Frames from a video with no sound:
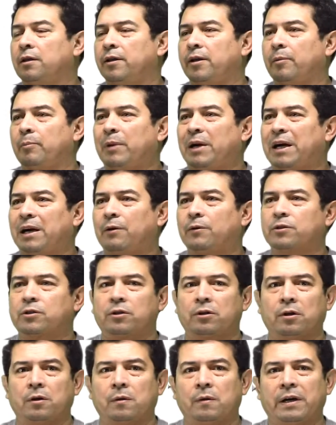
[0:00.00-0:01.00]
now power is
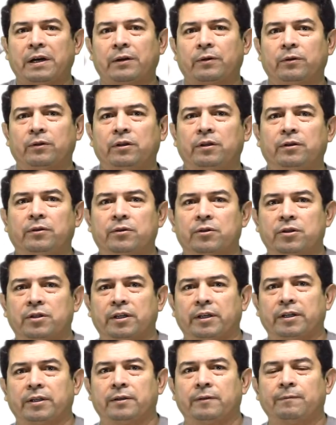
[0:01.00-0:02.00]
going to go out on the other
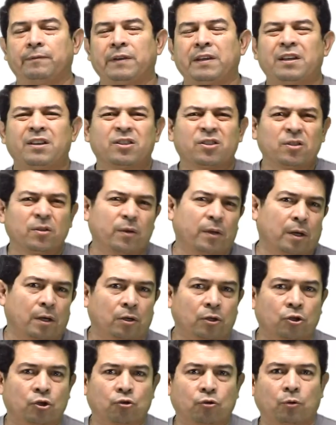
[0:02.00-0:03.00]
side. So you
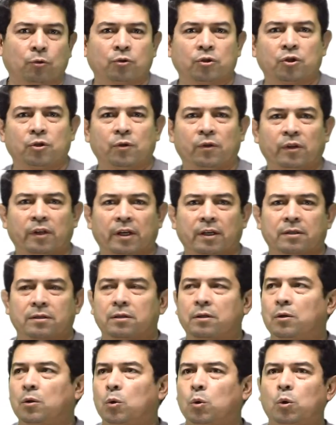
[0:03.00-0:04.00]
can control two
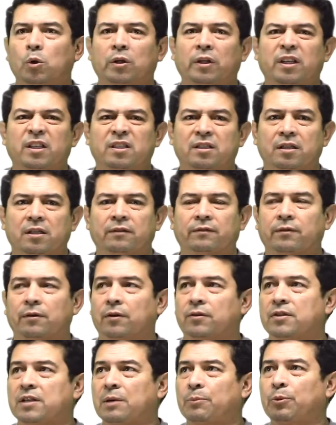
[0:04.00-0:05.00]
things. Or let's say, for
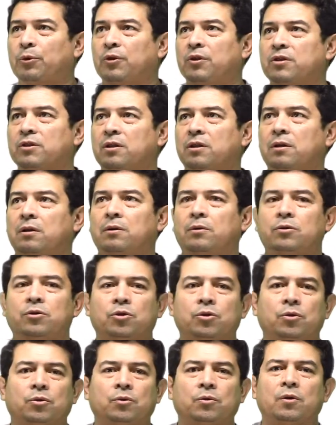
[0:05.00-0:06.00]
example, this can go
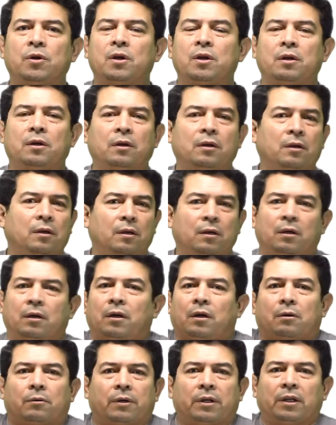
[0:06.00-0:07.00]
to
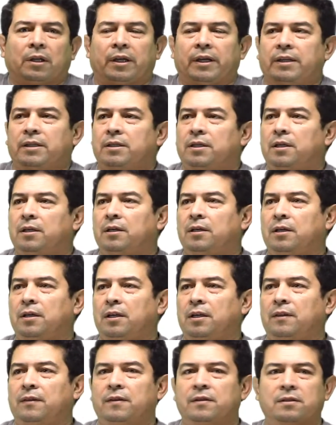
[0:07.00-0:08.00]
a green light
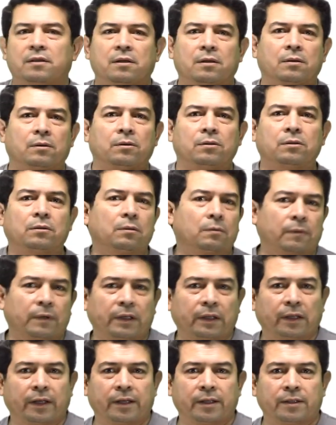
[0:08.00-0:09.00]
and this can go to a
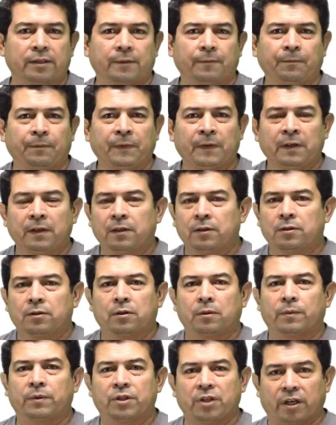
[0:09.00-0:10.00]
red light.
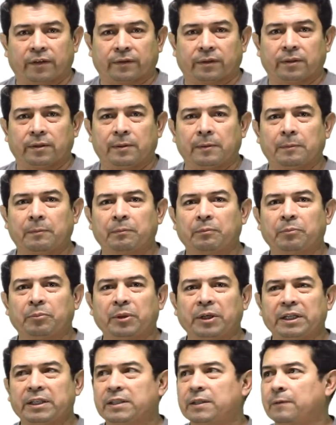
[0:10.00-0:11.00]
So whichever,
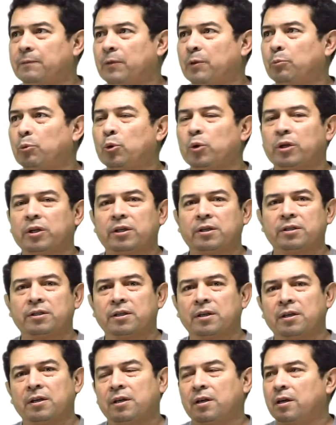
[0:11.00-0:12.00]
but the point is,
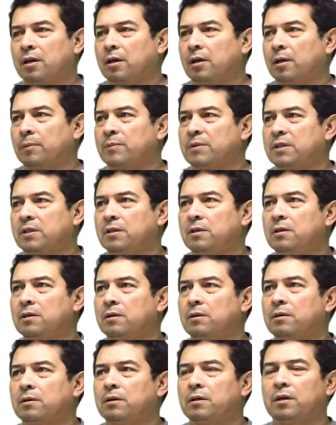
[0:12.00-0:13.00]
it comes in
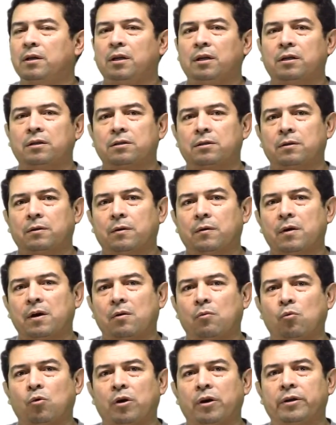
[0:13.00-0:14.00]
here and it's going to go
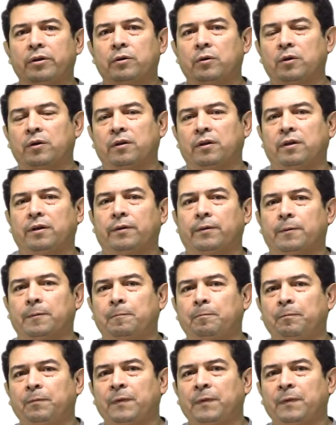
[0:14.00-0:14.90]
out one or the other.